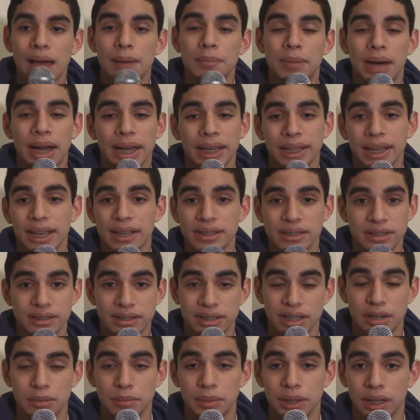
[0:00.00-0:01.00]
my guess it's
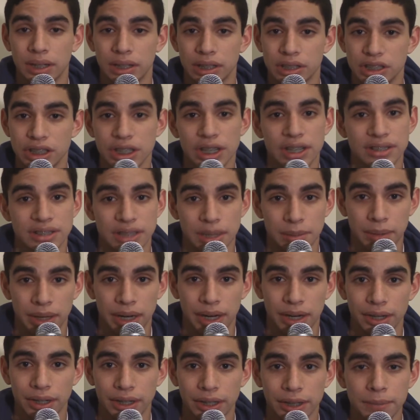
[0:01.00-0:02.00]
going to be on a GSM
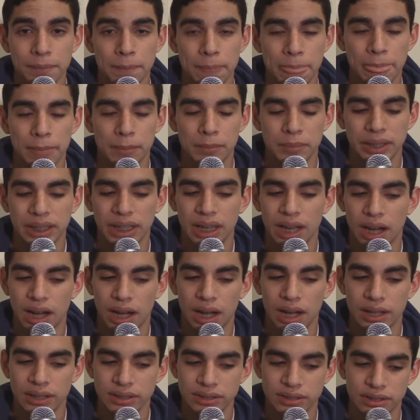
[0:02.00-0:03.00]
carrier
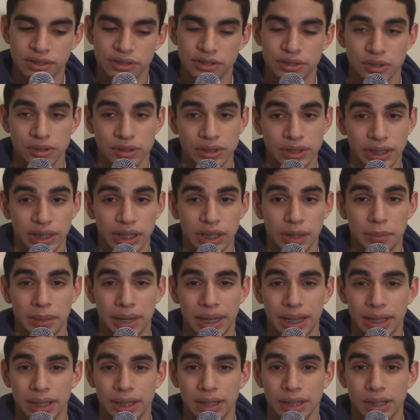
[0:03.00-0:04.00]
because there's no
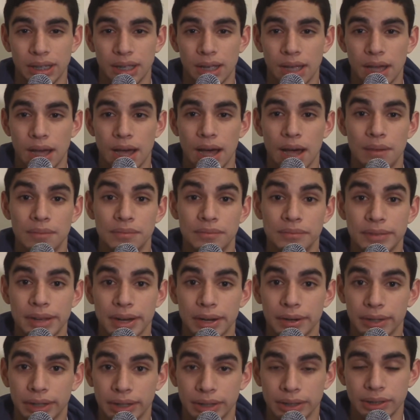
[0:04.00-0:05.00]
CDMA
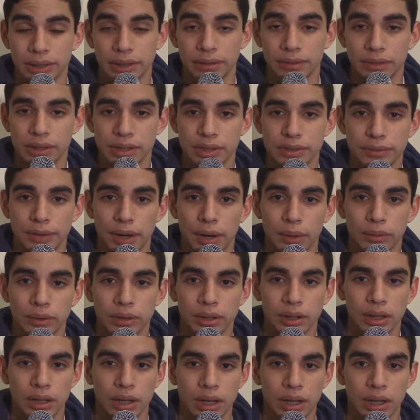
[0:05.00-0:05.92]
variant of this phone.